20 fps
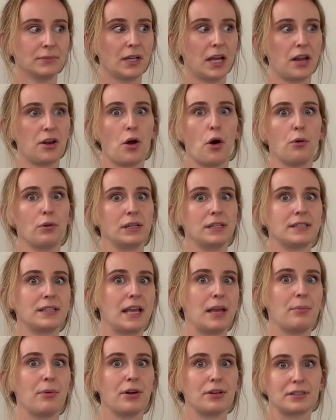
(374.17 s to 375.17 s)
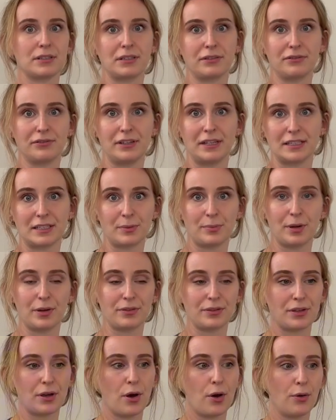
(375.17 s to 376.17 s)
can only say positive things
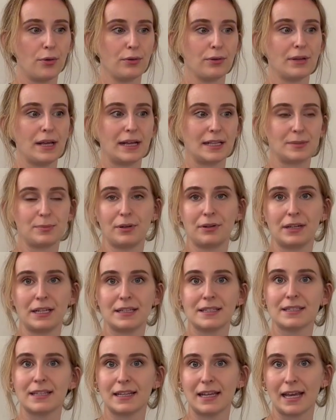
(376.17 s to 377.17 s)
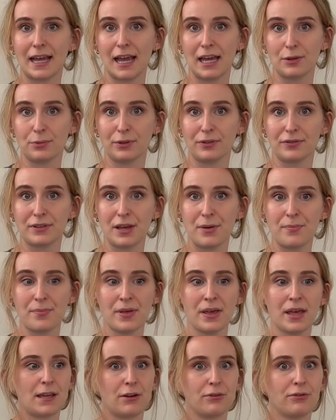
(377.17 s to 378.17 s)
about the whole experience that I had with them.
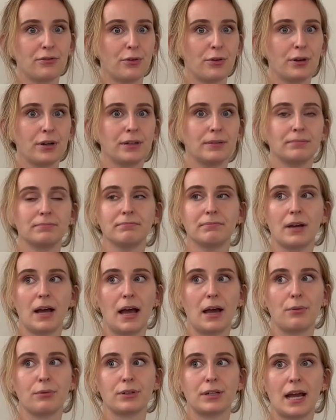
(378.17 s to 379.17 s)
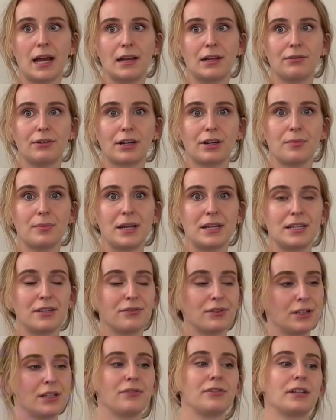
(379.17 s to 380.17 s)
Therefore, I would highly recommend, if
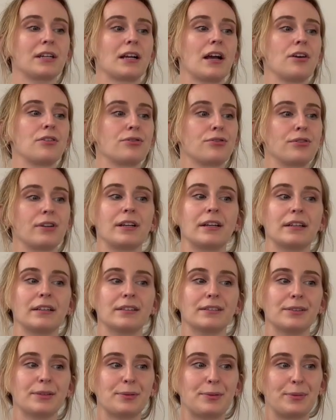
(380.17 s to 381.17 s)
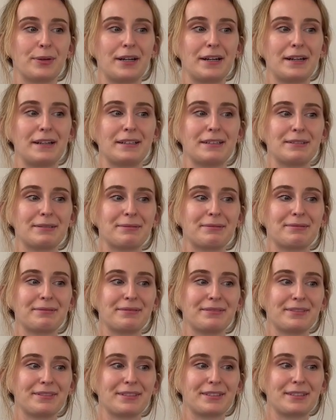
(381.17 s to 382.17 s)
you live in a country where
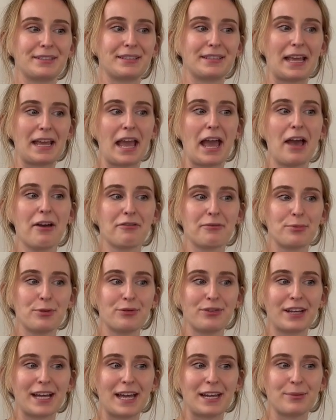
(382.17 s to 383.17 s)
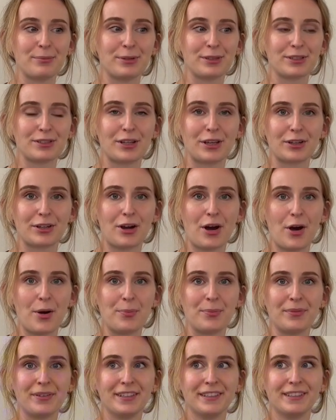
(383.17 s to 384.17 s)
they have
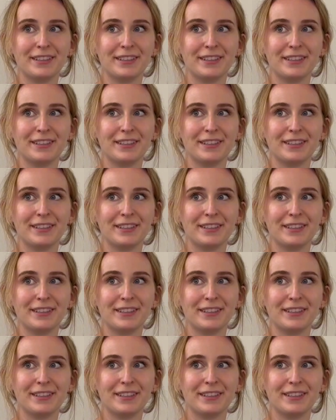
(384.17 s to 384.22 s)
movinganimals.com,